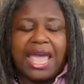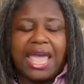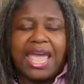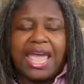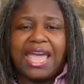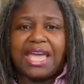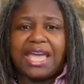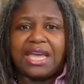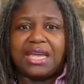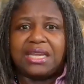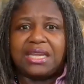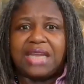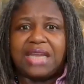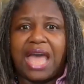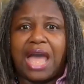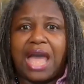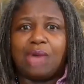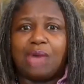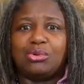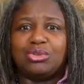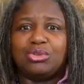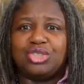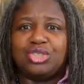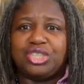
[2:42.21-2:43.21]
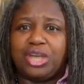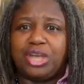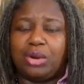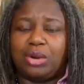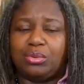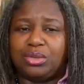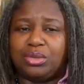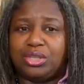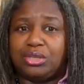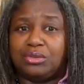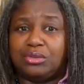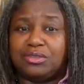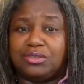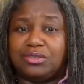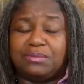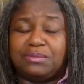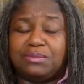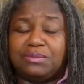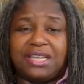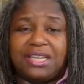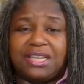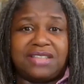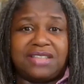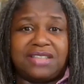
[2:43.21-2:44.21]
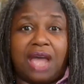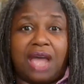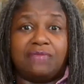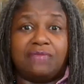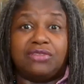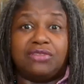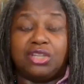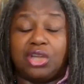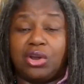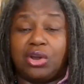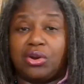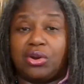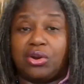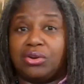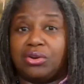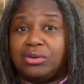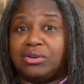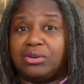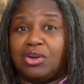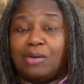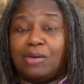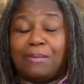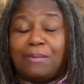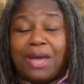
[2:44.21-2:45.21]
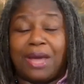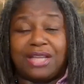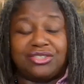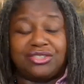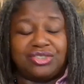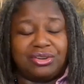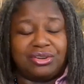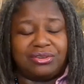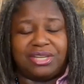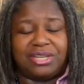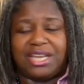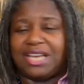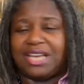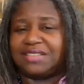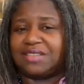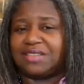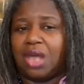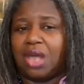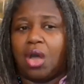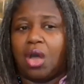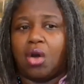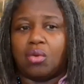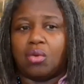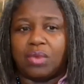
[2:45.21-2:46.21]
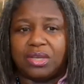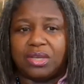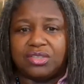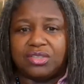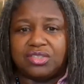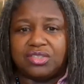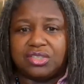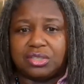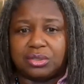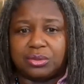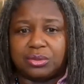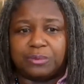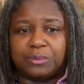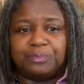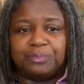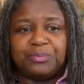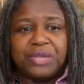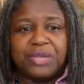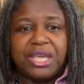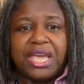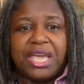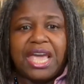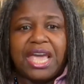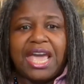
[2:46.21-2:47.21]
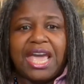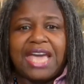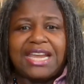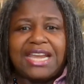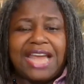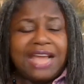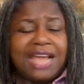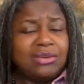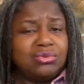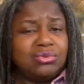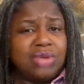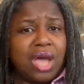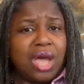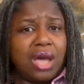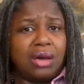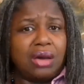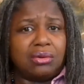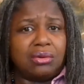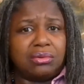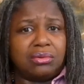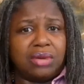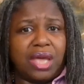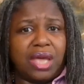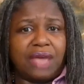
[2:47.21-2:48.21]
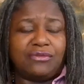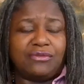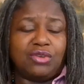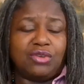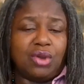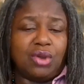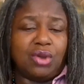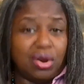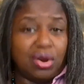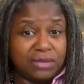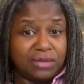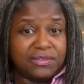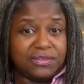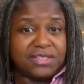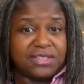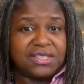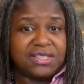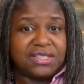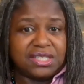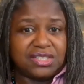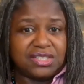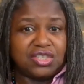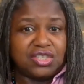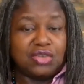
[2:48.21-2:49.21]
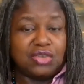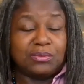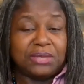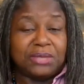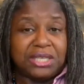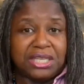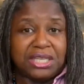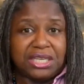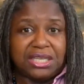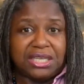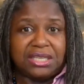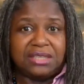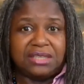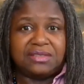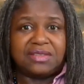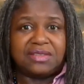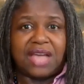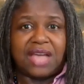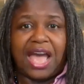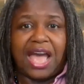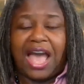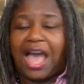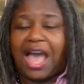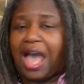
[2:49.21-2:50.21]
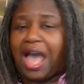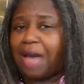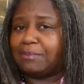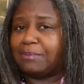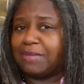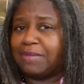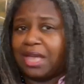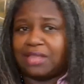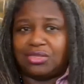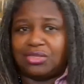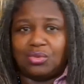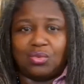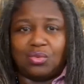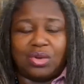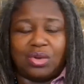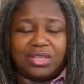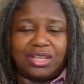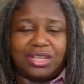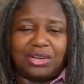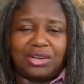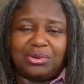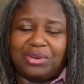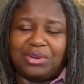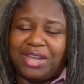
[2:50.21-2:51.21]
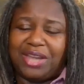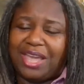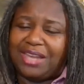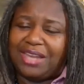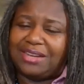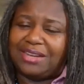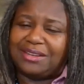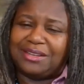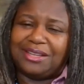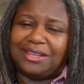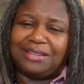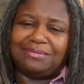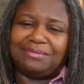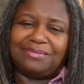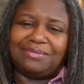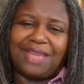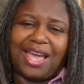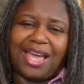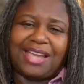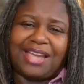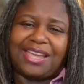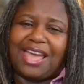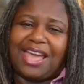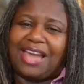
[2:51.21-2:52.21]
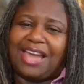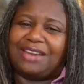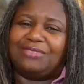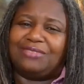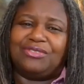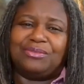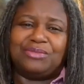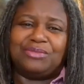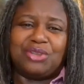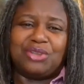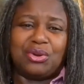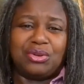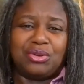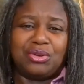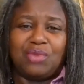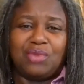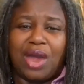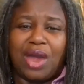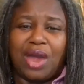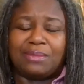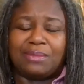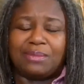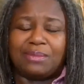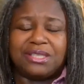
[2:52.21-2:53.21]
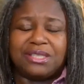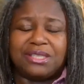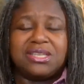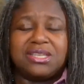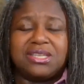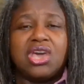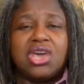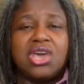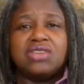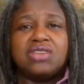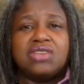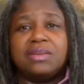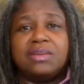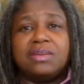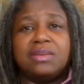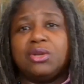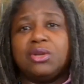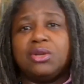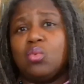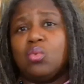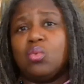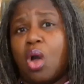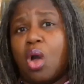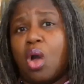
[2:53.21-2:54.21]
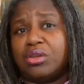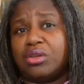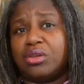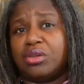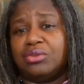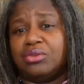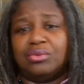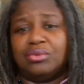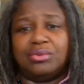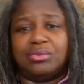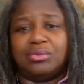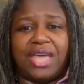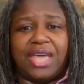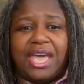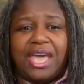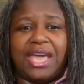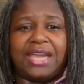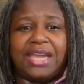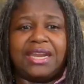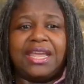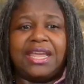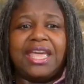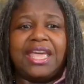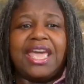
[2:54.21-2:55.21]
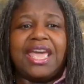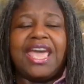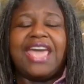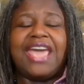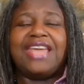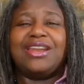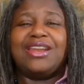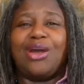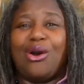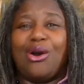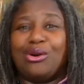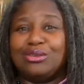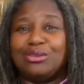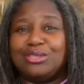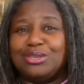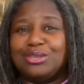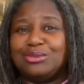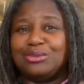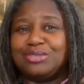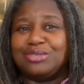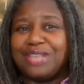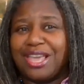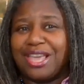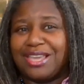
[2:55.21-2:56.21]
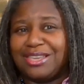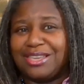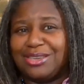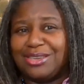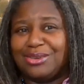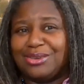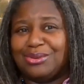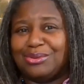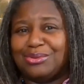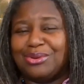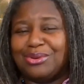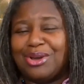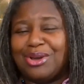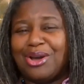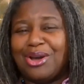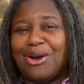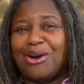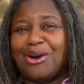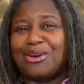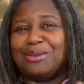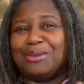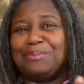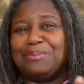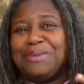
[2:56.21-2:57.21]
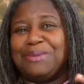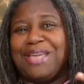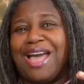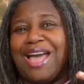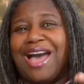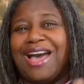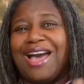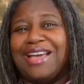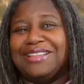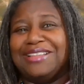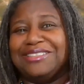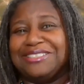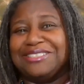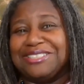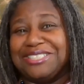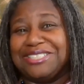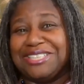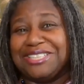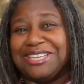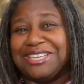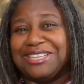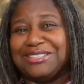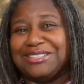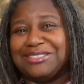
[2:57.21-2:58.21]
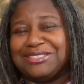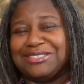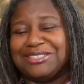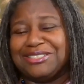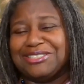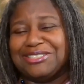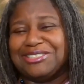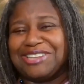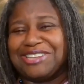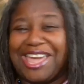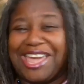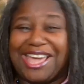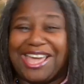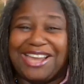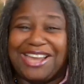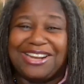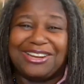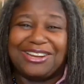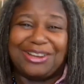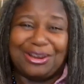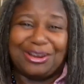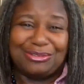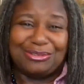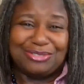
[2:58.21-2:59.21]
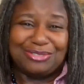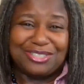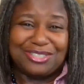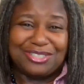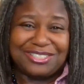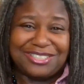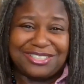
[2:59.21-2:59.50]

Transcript: And I will share with you some things I've learned on my journey, as I always do. And I don't know, have you heard of the six human needs? I'm not the one that created it. I got it from Tony Robbins. So I'm going to walk you through that and also take you on a behind the scenes look at a coaching